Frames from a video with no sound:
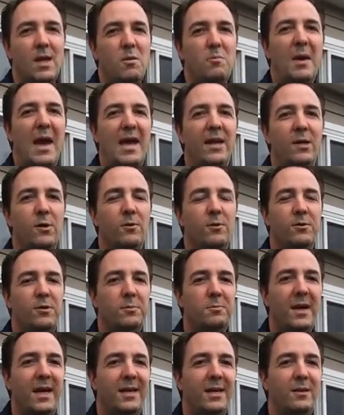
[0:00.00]
bankers
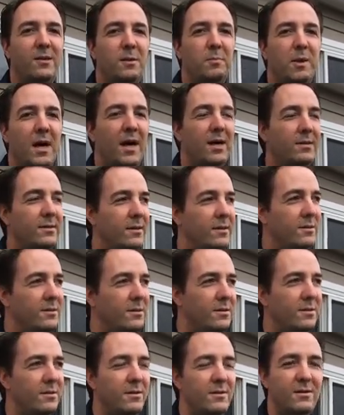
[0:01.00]
making
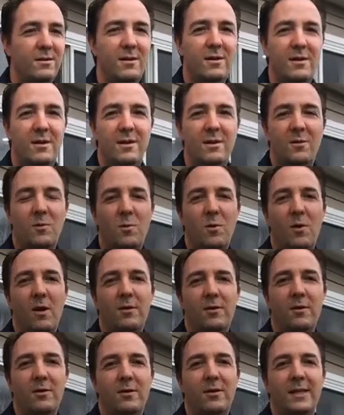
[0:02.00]
deposits or
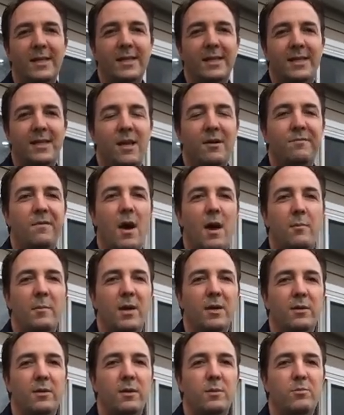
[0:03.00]
other
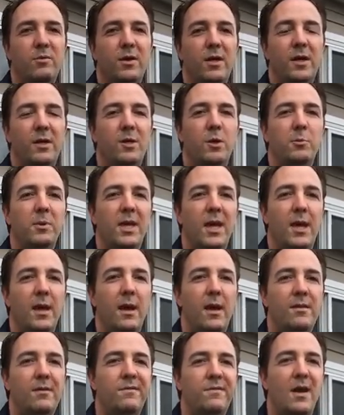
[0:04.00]
environmental debris accumulating
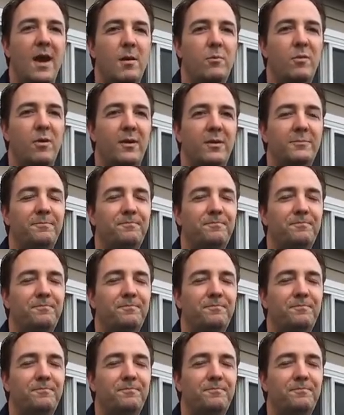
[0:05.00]
on the fabric.